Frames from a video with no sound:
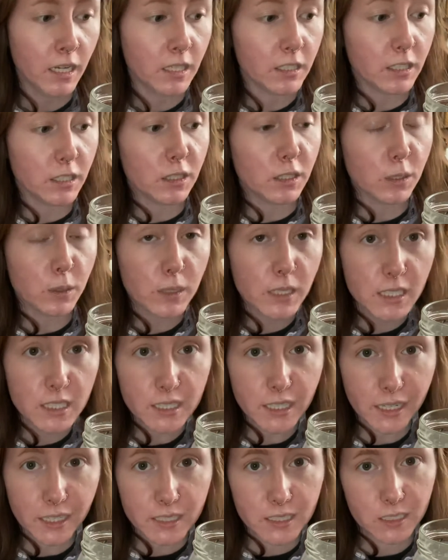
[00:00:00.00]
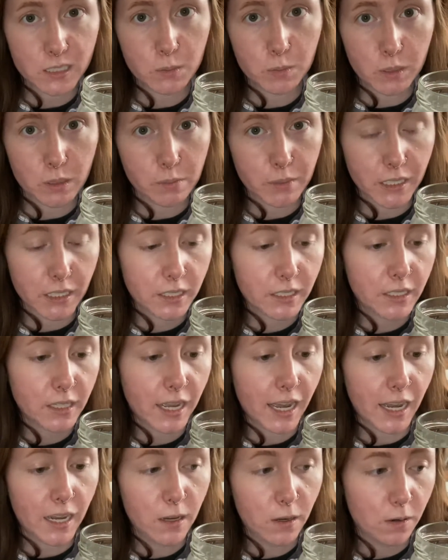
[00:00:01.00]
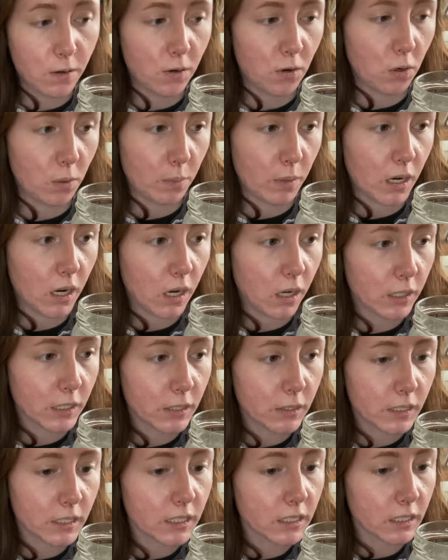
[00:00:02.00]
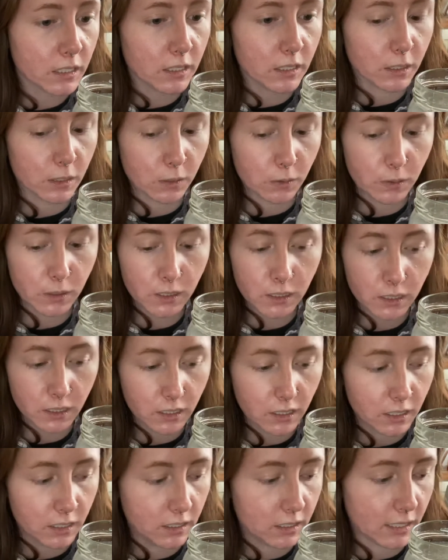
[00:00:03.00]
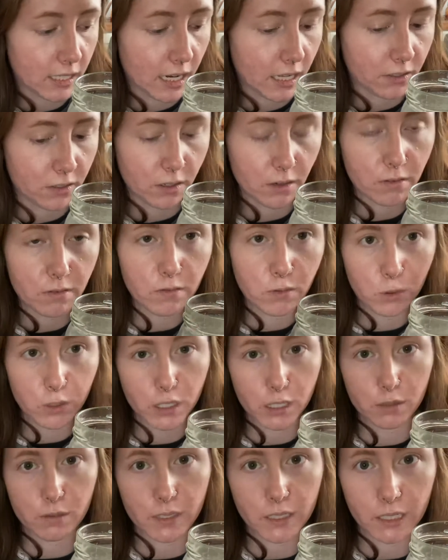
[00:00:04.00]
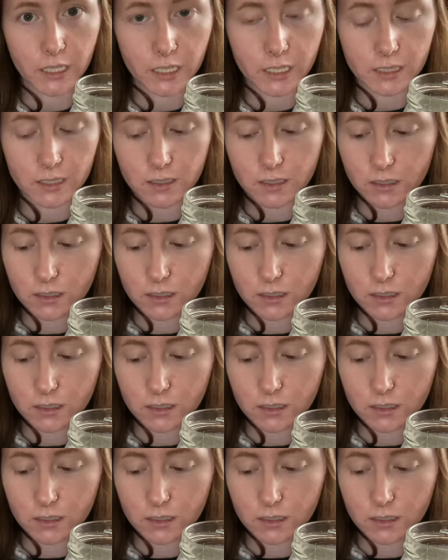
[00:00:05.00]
to do the science experiment at home, all you need to do is gather four ingredients.